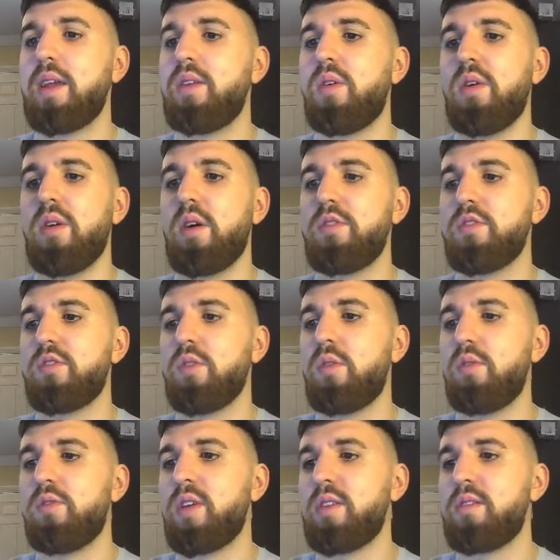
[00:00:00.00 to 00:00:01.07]
just don't
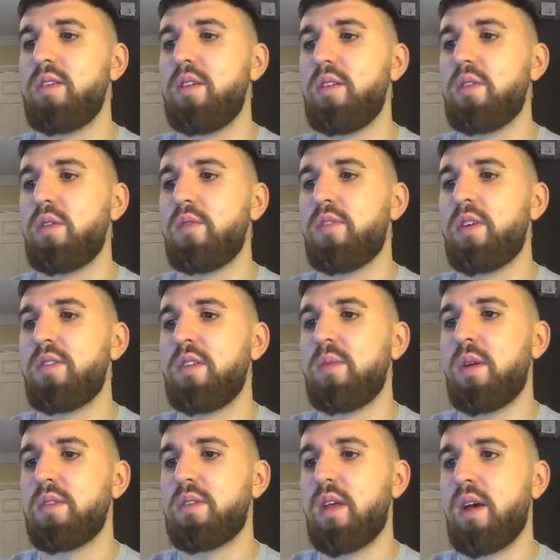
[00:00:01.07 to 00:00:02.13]
fancy West
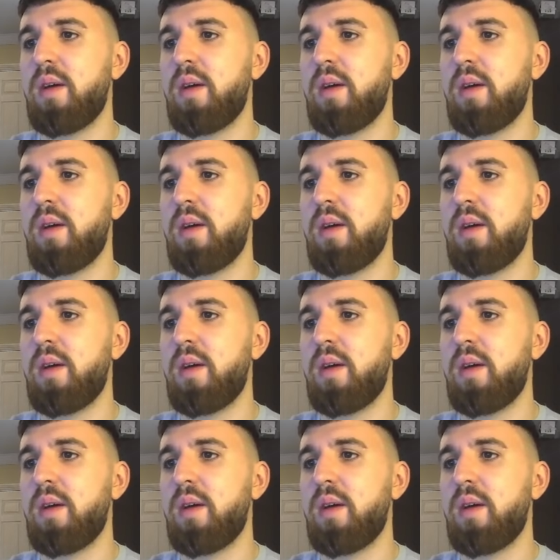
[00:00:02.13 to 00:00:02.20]
Ham.